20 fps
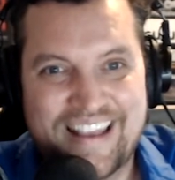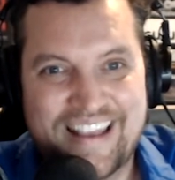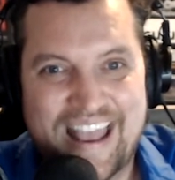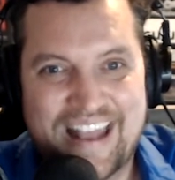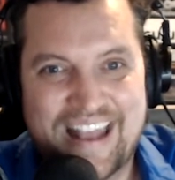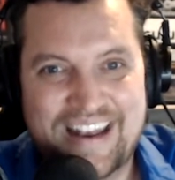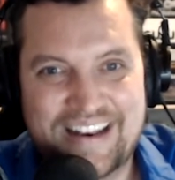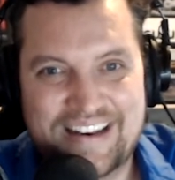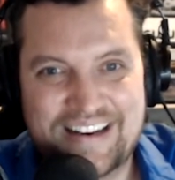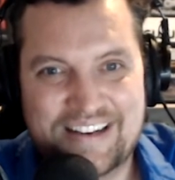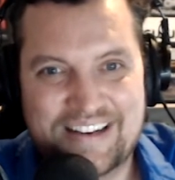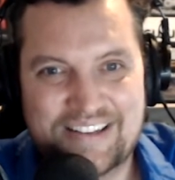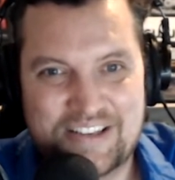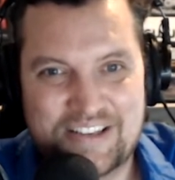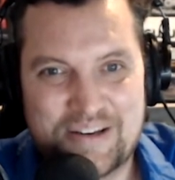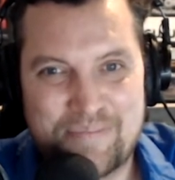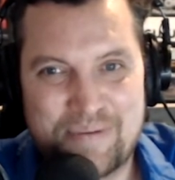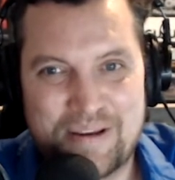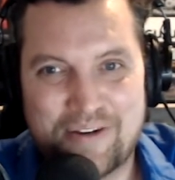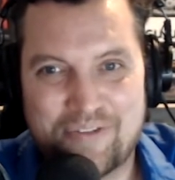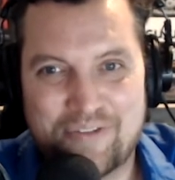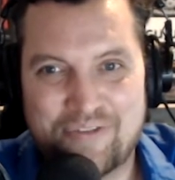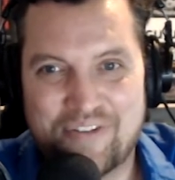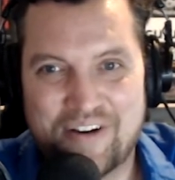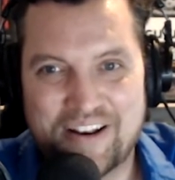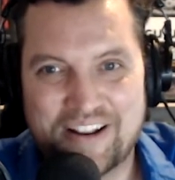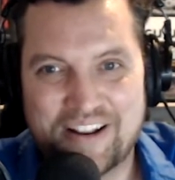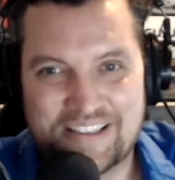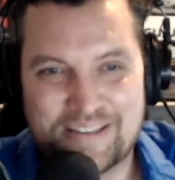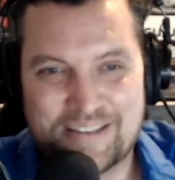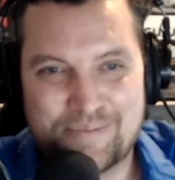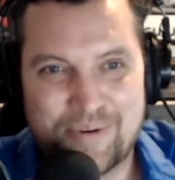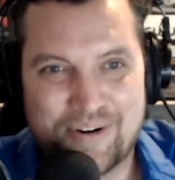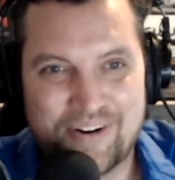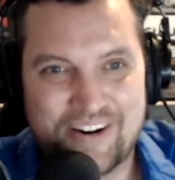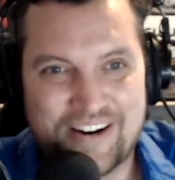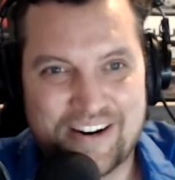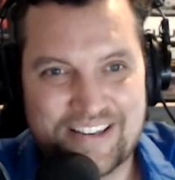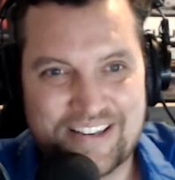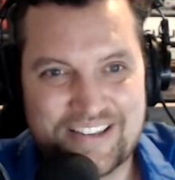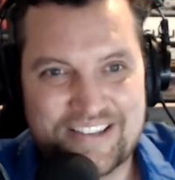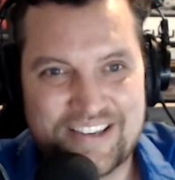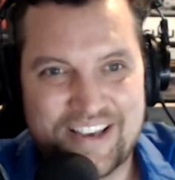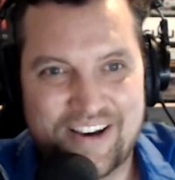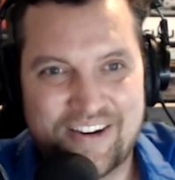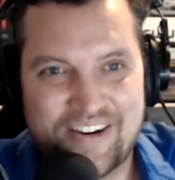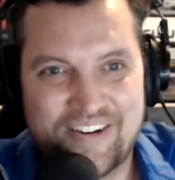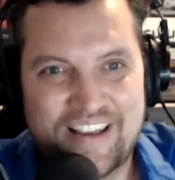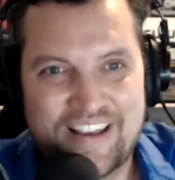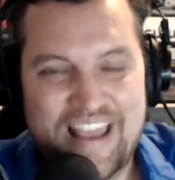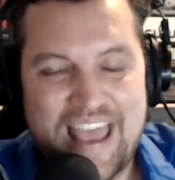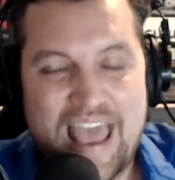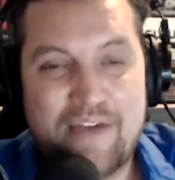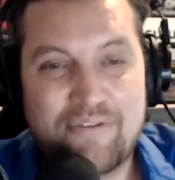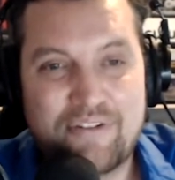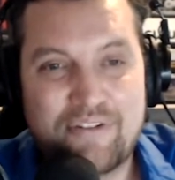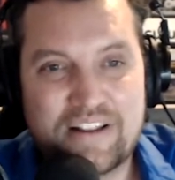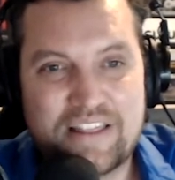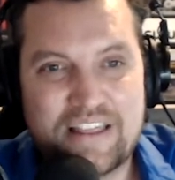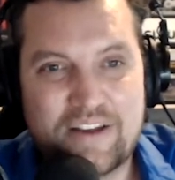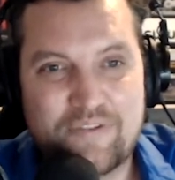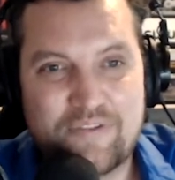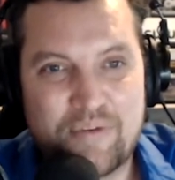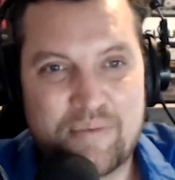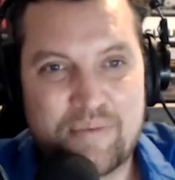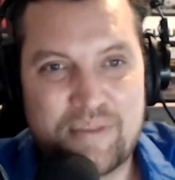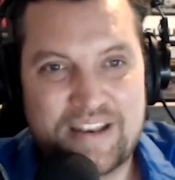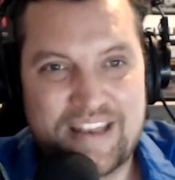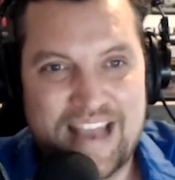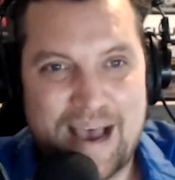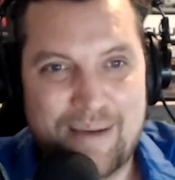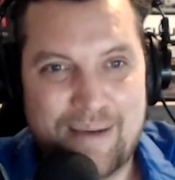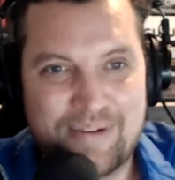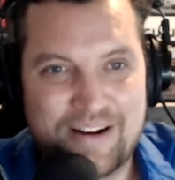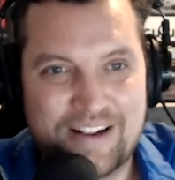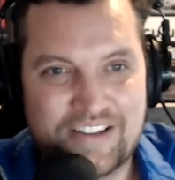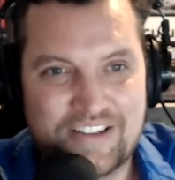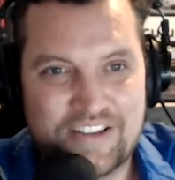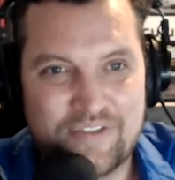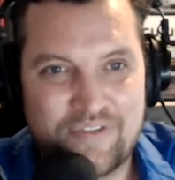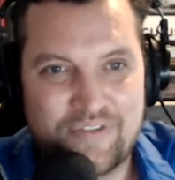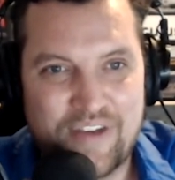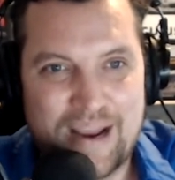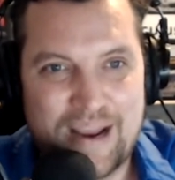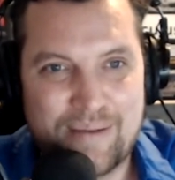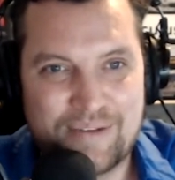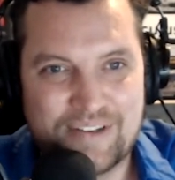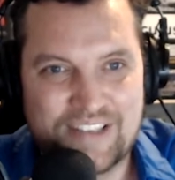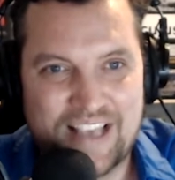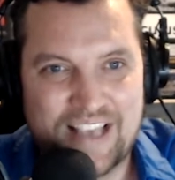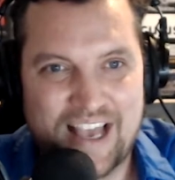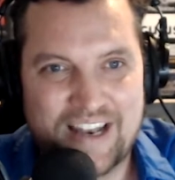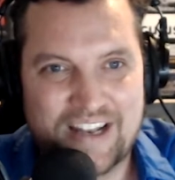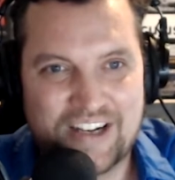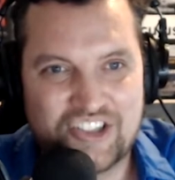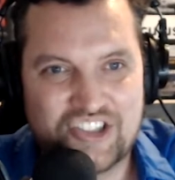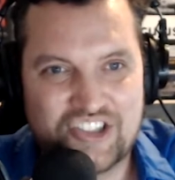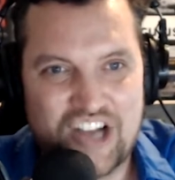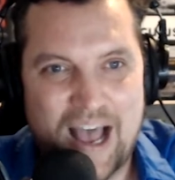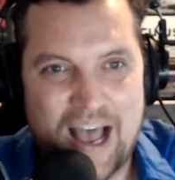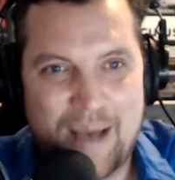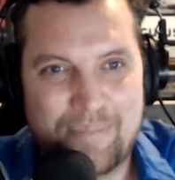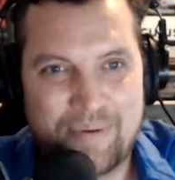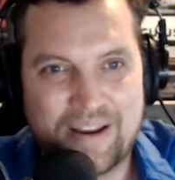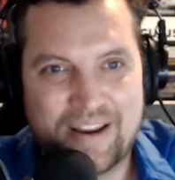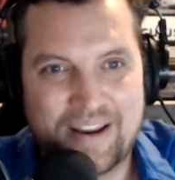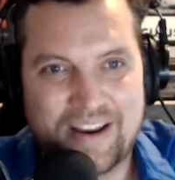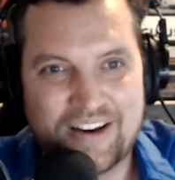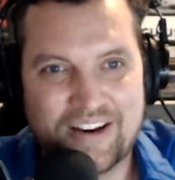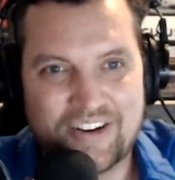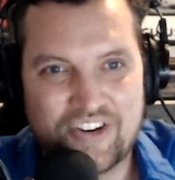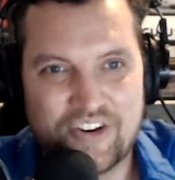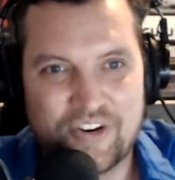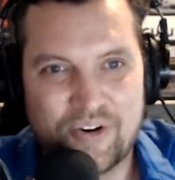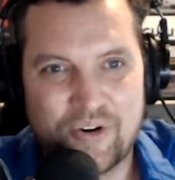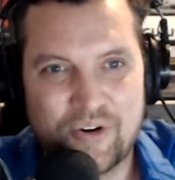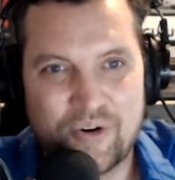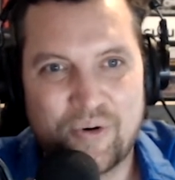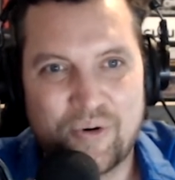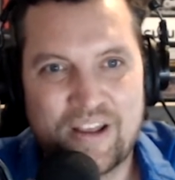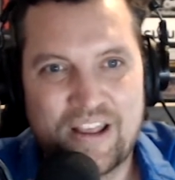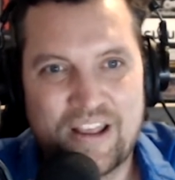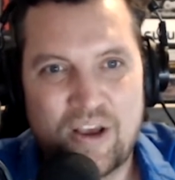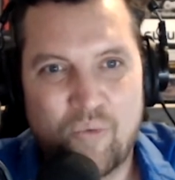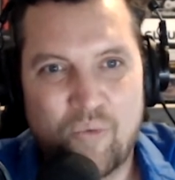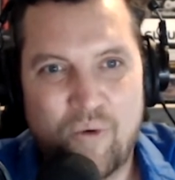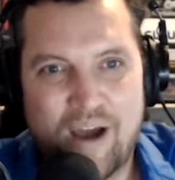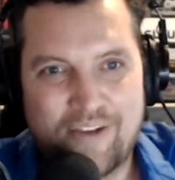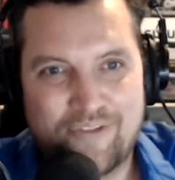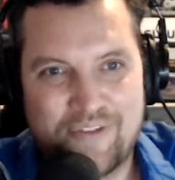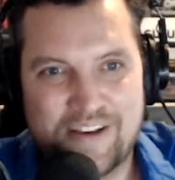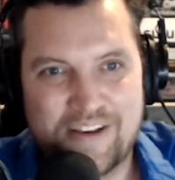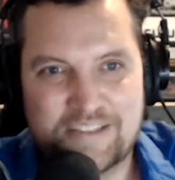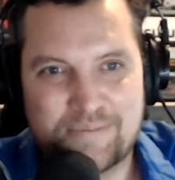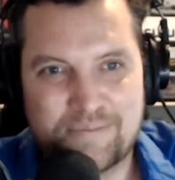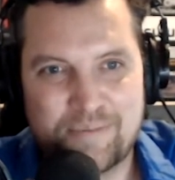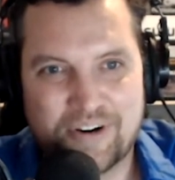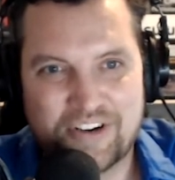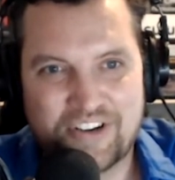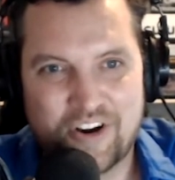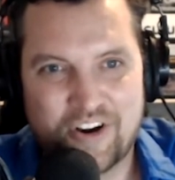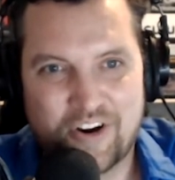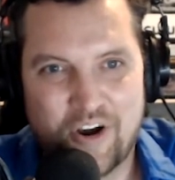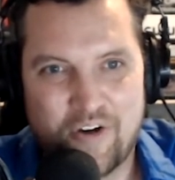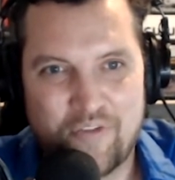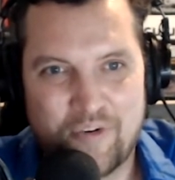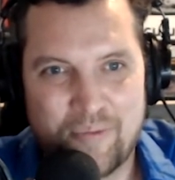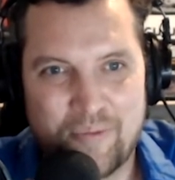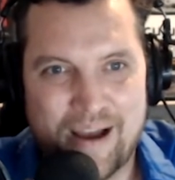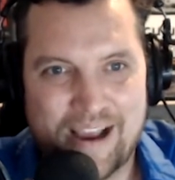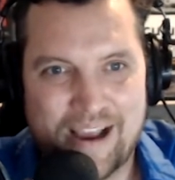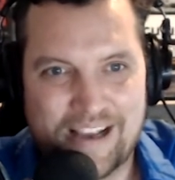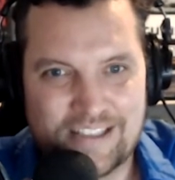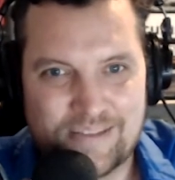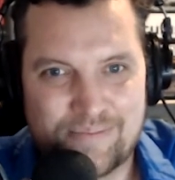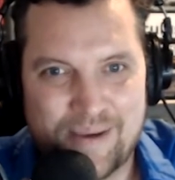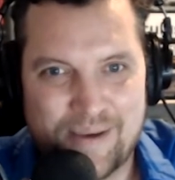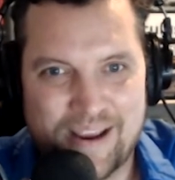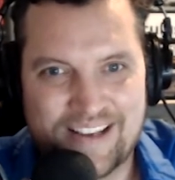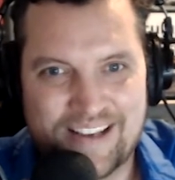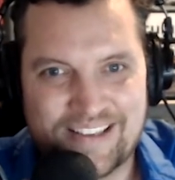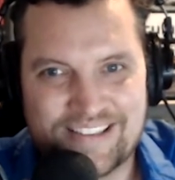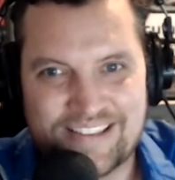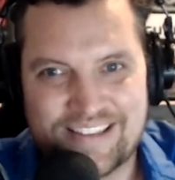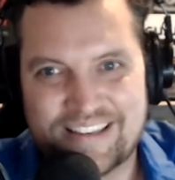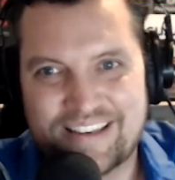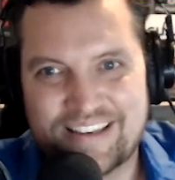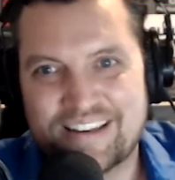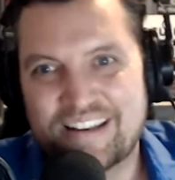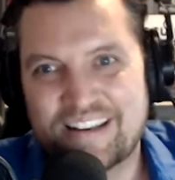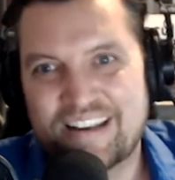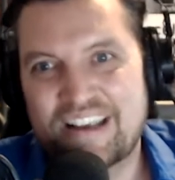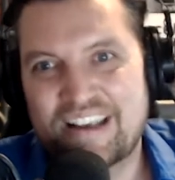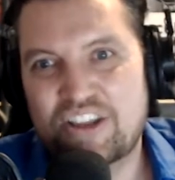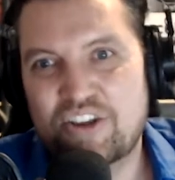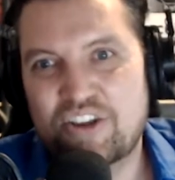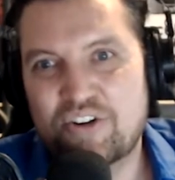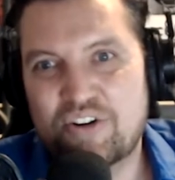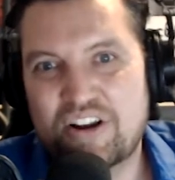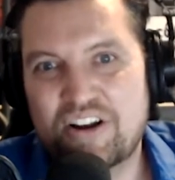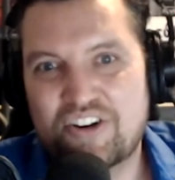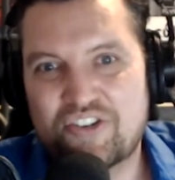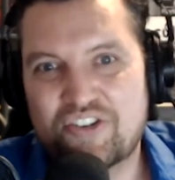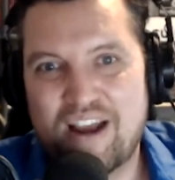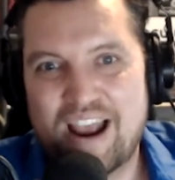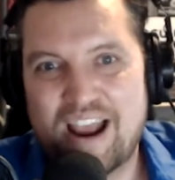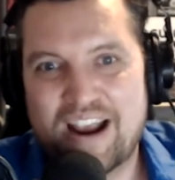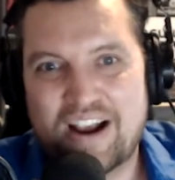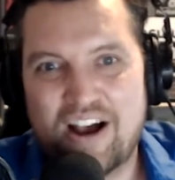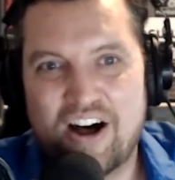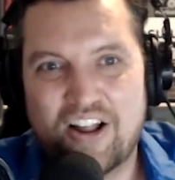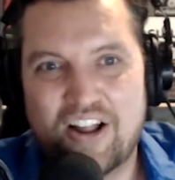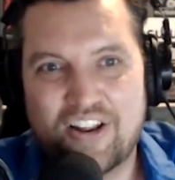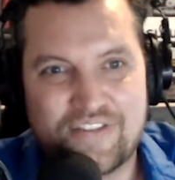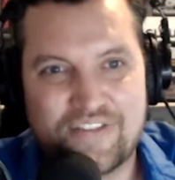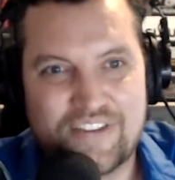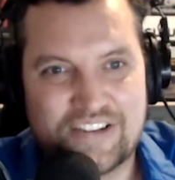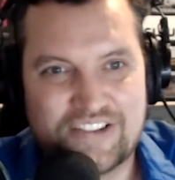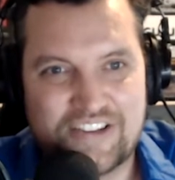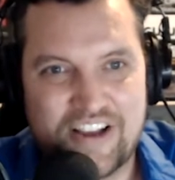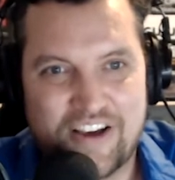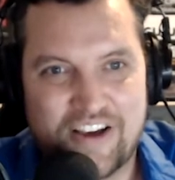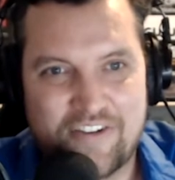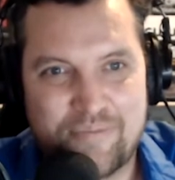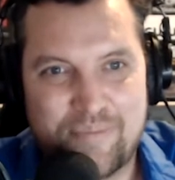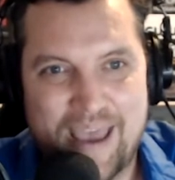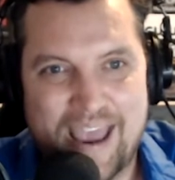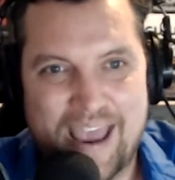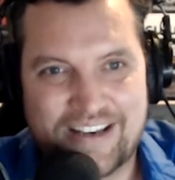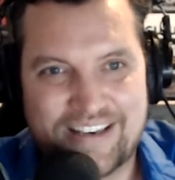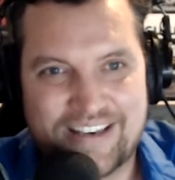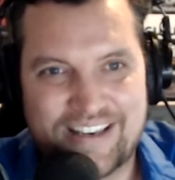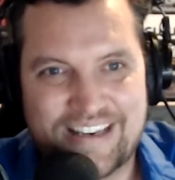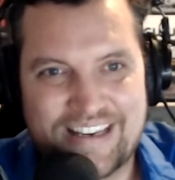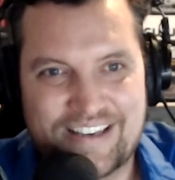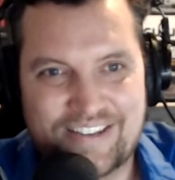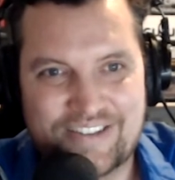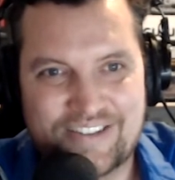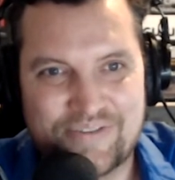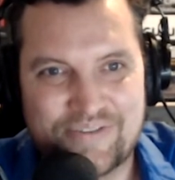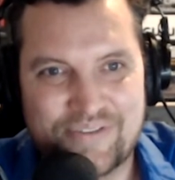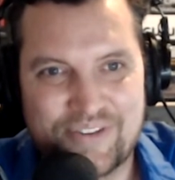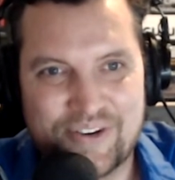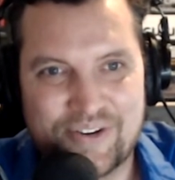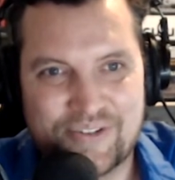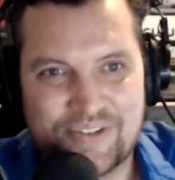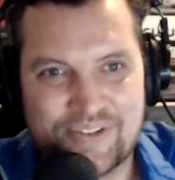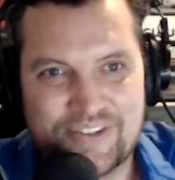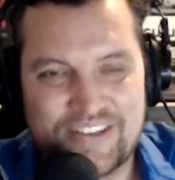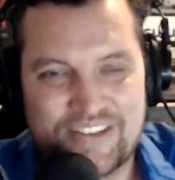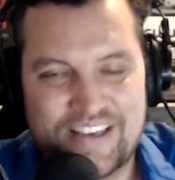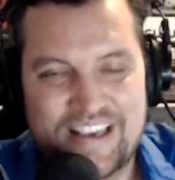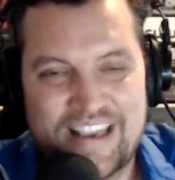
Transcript: And it needs to be a fun experience. So everything from the dominance of Amazon and shopping to why Facebook took over MySpace, and you can track all of this stuff back to ease of use.